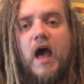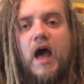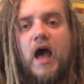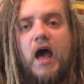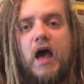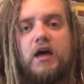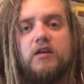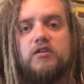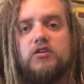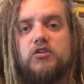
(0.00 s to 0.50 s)

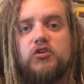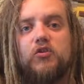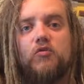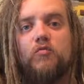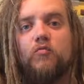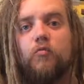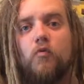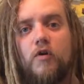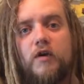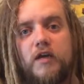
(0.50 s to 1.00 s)
and you
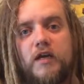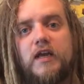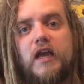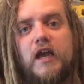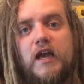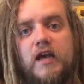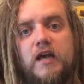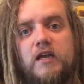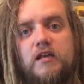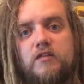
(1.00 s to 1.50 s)
want to
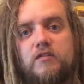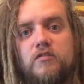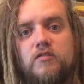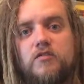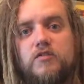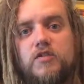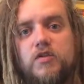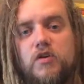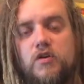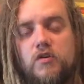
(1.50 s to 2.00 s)
get
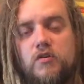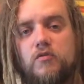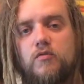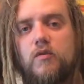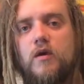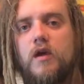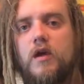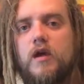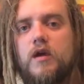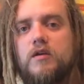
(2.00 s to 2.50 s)

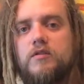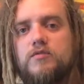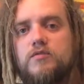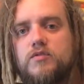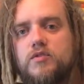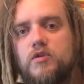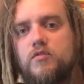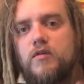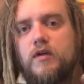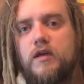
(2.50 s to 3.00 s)
into
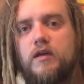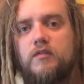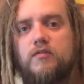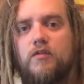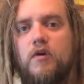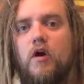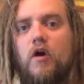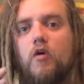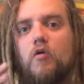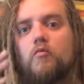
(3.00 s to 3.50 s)
doing
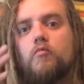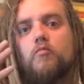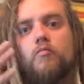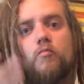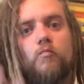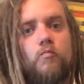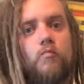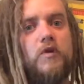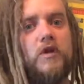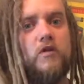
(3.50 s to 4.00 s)
the whole
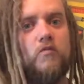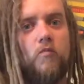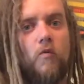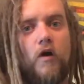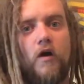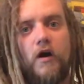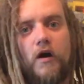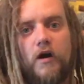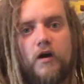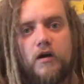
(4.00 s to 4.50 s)

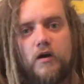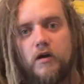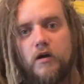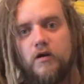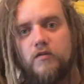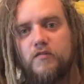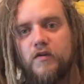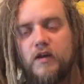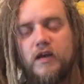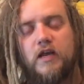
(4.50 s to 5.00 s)
rewire
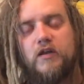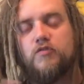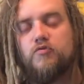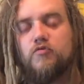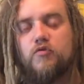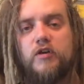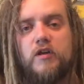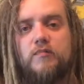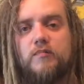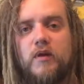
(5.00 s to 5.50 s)
of
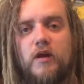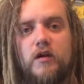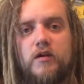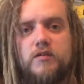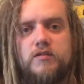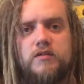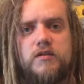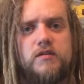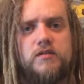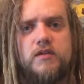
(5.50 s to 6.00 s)
electronic
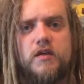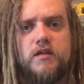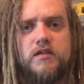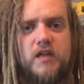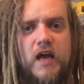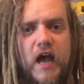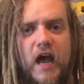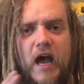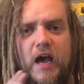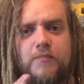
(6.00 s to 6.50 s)
blasters, it's
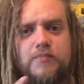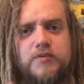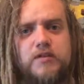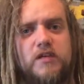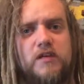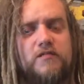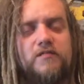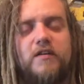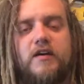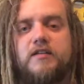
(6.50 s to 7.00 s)

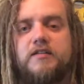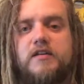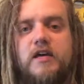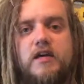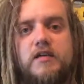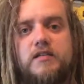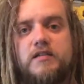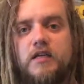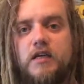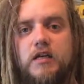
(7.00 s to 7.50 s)
absolutely
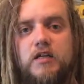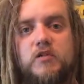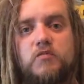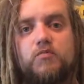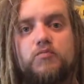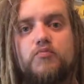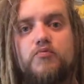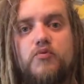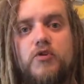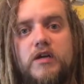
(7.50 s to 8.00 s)
fantastic, it's
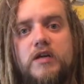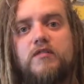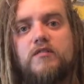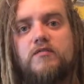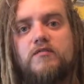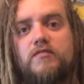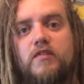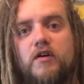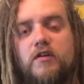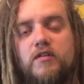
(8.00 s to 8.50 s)

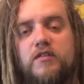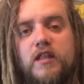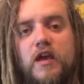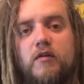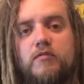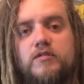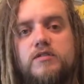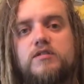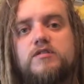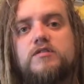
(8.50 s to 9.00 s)
brilliant fun, and
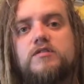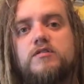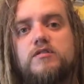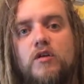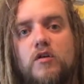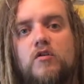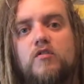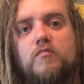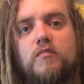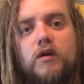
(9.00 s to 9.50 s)
there is
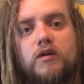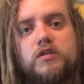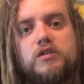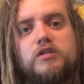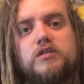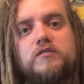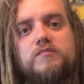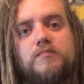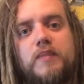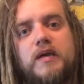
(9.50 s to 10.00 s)
so much
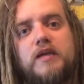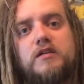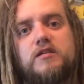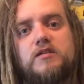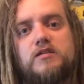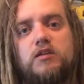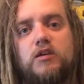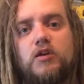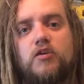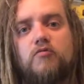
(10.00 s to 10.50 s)

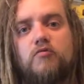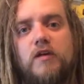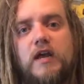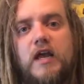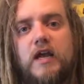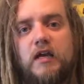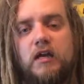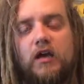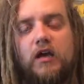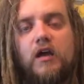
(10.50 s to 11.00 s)
space to
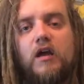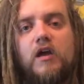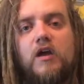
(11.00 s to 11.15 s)
create